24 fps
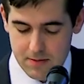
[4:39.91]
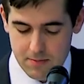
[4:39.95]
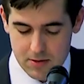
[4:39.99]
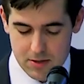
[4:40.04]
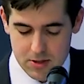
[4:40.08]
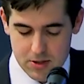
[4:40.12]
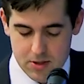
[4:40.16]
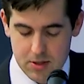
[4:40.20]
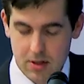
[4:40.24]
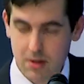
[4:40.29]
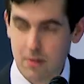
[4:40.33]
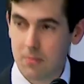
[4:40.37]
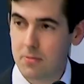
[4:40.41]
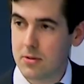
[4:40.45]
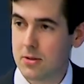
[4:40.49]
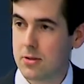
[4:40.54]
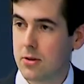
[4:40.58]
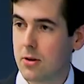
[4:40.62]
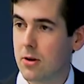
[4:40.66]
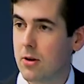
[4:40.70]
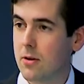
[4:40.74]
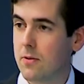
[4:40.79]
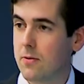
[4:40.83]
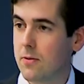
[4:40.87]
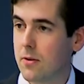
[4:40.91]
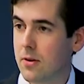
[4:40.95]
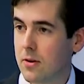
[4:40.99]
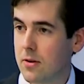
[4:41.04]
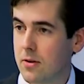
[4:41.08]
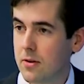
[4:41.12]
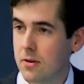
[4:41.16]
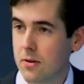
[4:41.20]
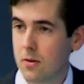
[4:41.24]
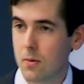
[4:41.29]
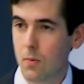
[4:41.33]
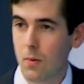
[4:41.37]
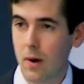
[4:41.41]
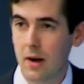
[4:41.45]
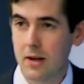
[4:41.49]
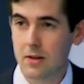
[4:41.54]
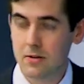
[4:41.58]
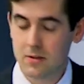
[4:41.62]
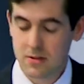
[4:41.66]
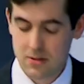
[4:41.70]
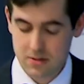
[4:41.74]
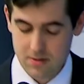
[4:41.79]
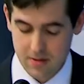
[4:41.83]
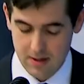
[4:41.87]
in return for
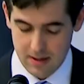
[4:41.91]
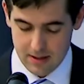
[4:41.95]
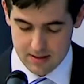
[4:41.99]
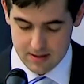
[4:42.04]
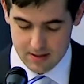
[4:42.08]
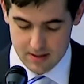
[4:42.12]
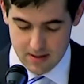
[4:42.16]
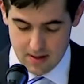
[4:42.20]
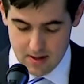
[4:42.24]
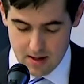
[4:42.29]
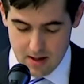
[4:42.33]
wage restraint